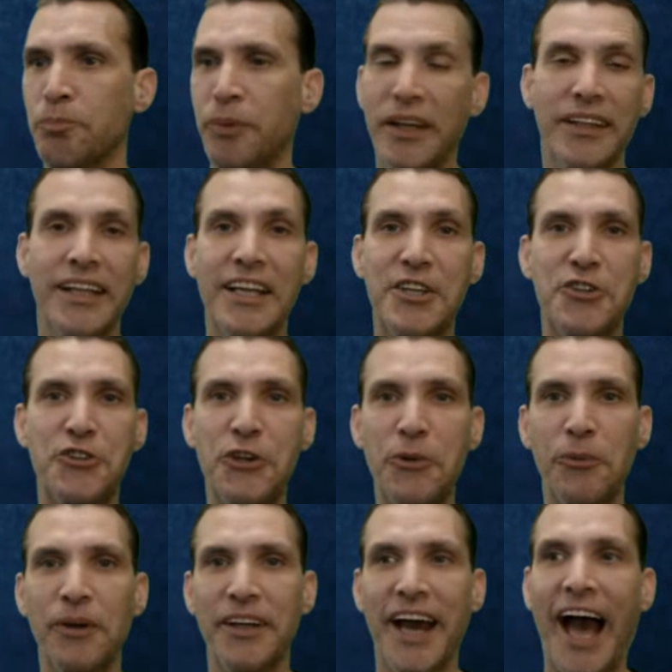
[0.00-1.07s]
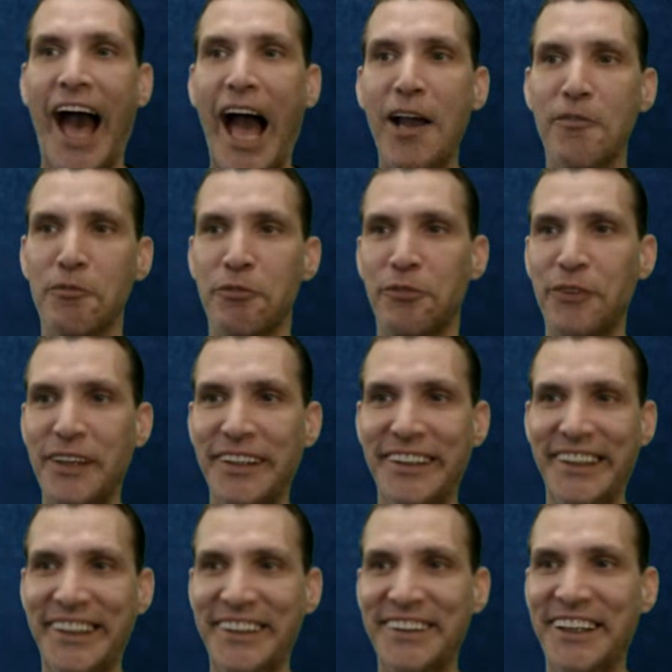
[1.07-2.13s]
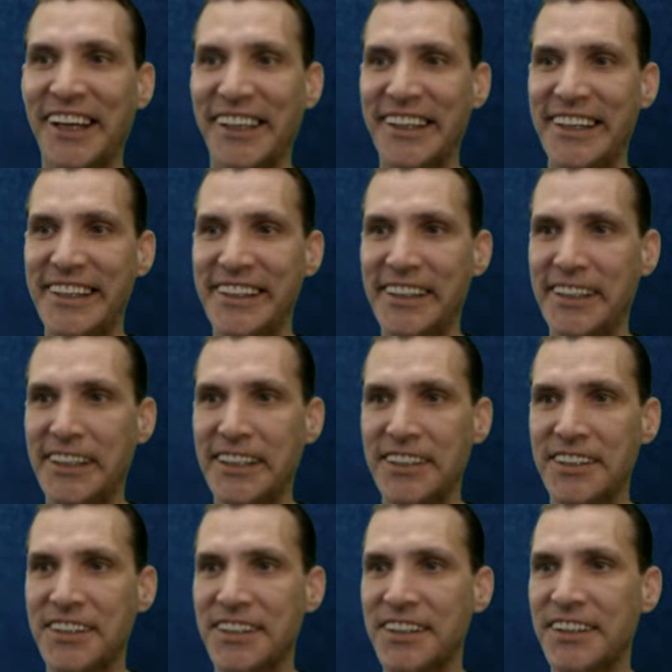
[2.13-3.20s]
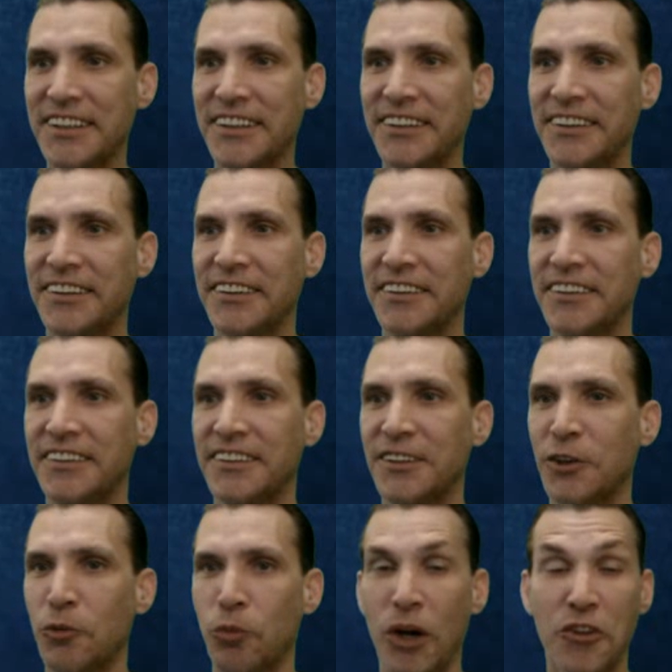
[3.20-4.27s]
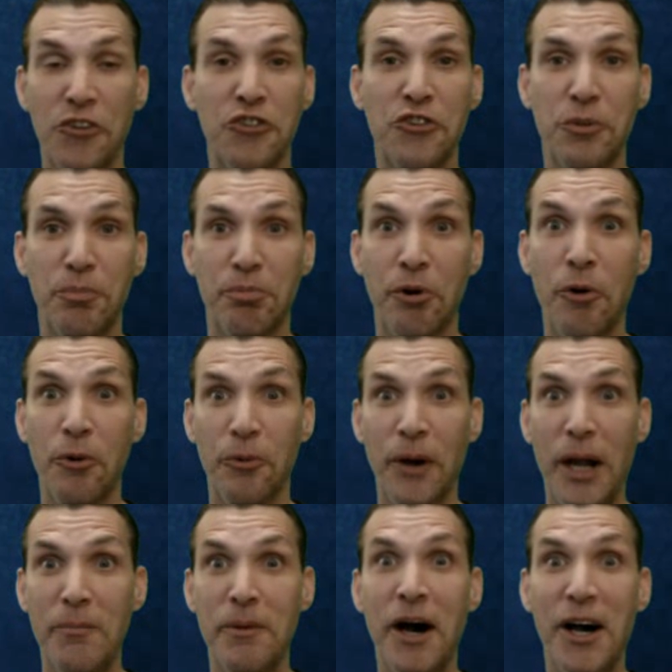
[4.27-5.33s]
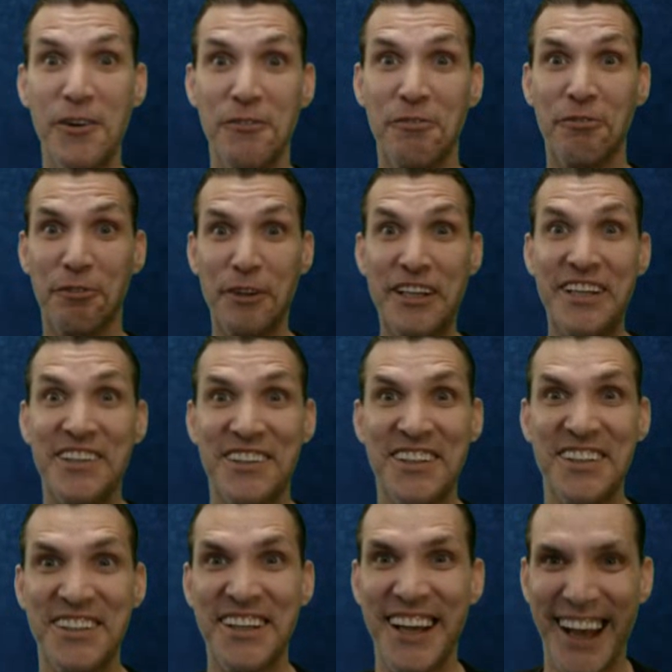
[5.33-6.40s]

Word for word: But let's see what I'm feeling lucky does once the program unfreezes.